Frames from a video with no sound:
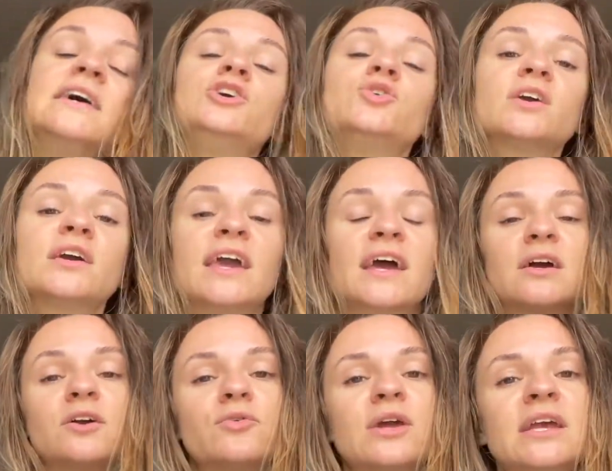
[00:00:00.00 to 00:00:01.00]
you can get a
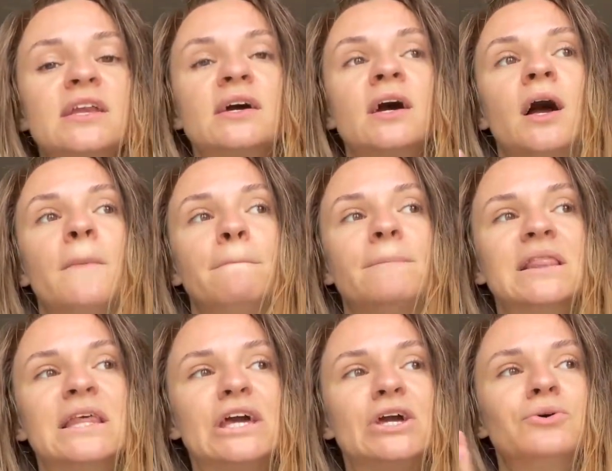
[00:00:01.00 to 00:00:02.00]
green,
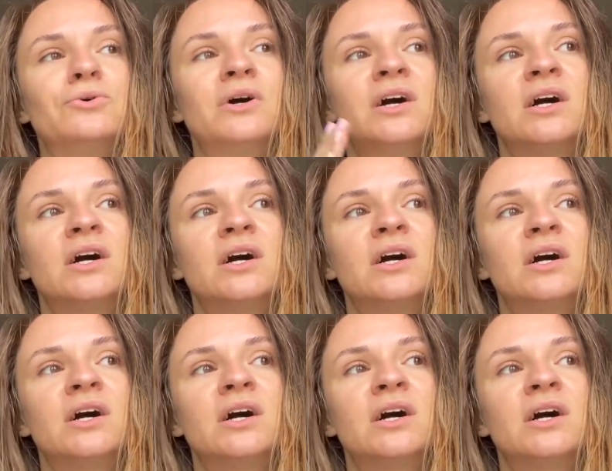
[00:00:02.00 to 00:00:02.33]
blue,